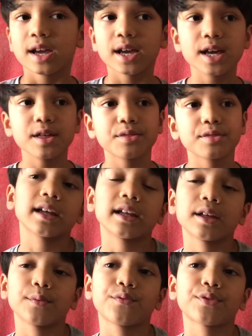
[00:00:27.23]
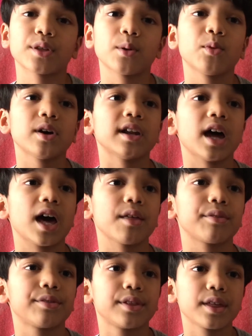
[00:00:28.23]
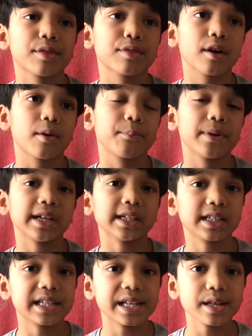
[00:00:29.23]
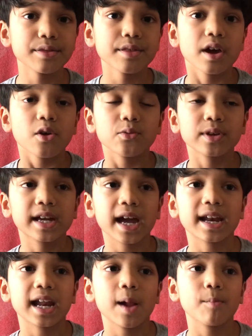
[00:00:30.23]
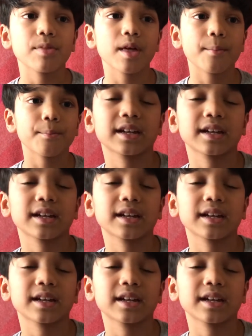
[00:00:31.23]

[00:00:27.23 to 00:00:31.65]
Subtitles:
is if someone has disabilities, we can help them.